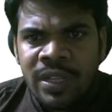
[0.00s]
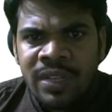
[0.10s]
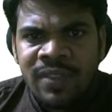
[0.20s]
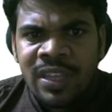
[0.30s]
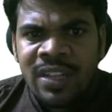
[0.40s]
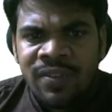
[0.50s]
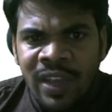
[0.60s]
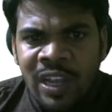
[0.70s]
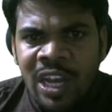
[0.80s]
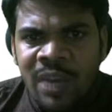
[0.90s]
If there is
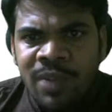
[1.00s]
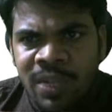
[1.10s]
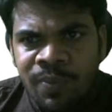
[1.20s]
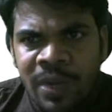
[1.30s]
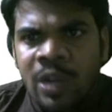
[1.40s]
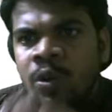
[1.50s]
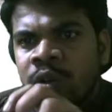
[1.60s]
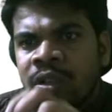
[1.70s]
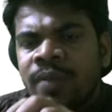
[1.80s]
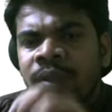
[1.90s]
5 carbons,
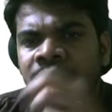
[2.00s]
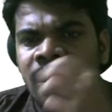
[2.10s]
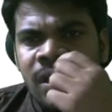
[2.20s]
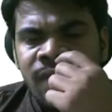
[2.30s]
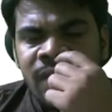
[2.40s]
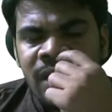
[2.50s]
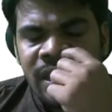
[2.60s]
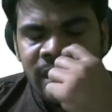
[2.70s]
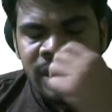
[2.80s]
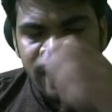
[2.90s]
pentose. If there
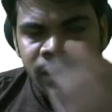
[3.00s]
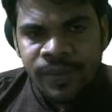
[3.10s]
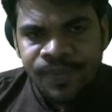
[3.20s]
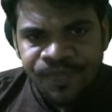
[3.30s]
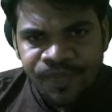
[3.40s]
is 2